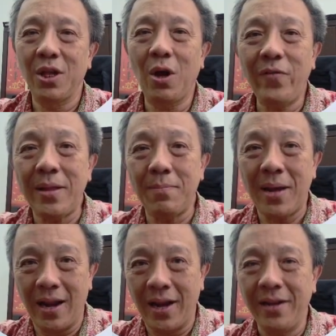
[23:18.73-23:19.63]
Ovid
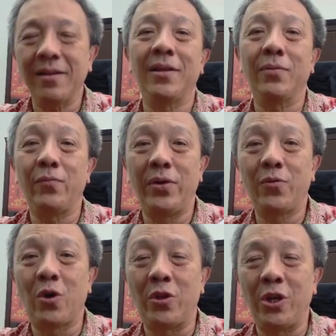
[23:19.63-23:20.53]
MEDLINE, as we
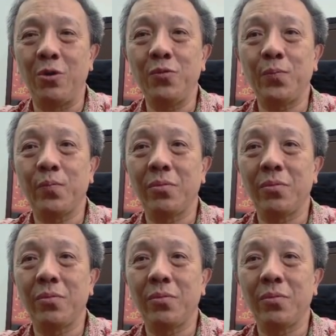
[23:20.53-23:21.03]
continue,